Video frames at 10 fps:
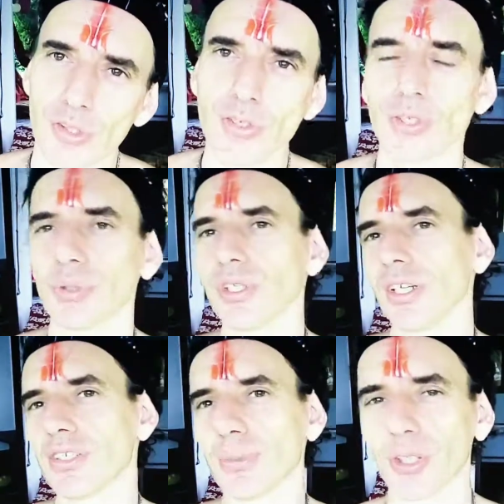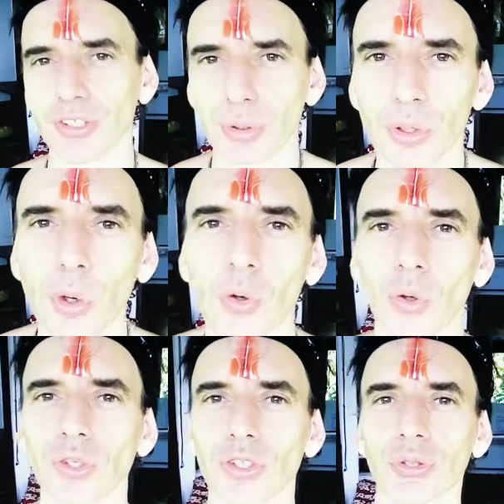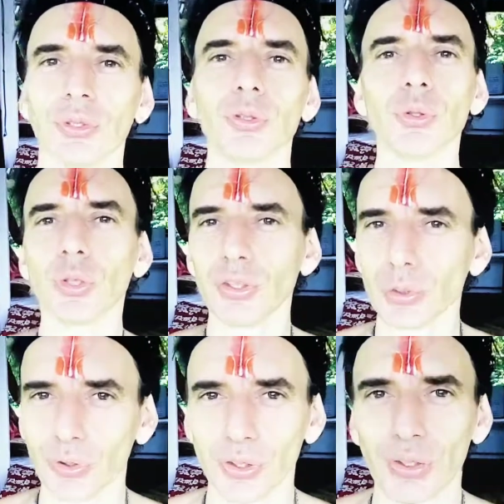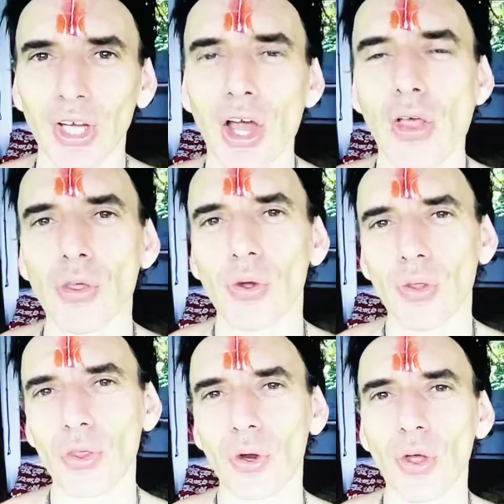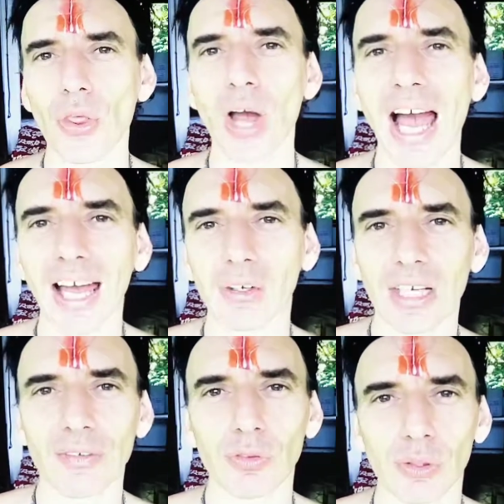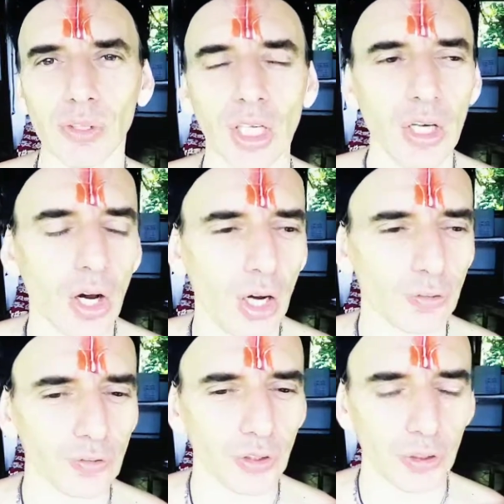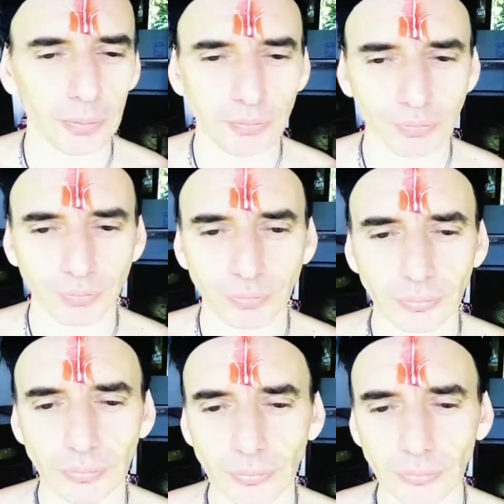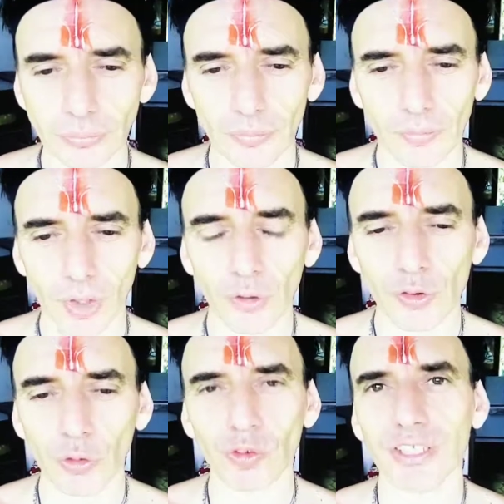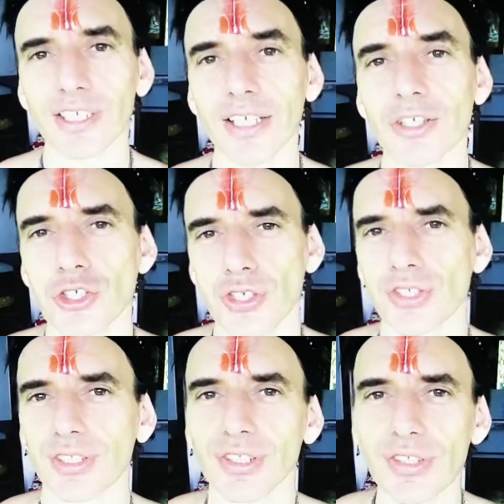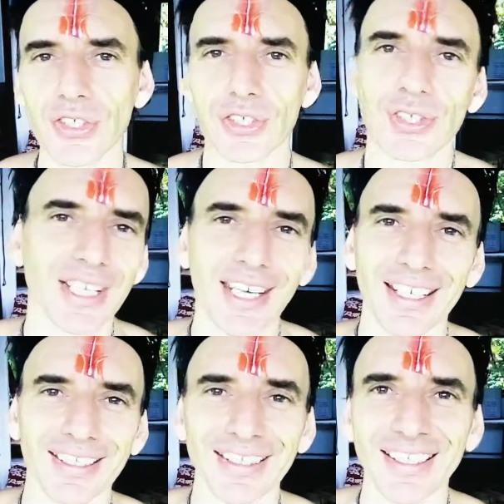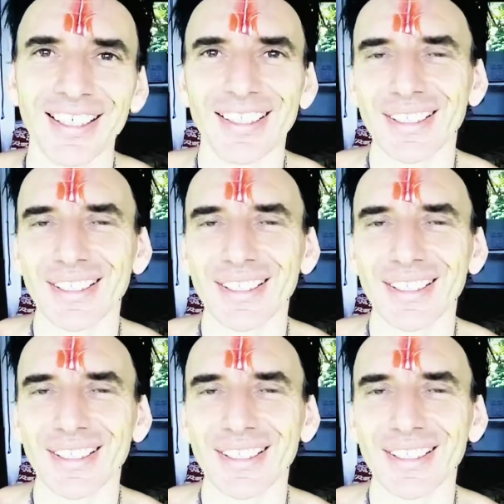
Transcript: for instance, you take somebody to court or you go into the, the, the, the higher level of, um, of conflicting energies. And this is, can,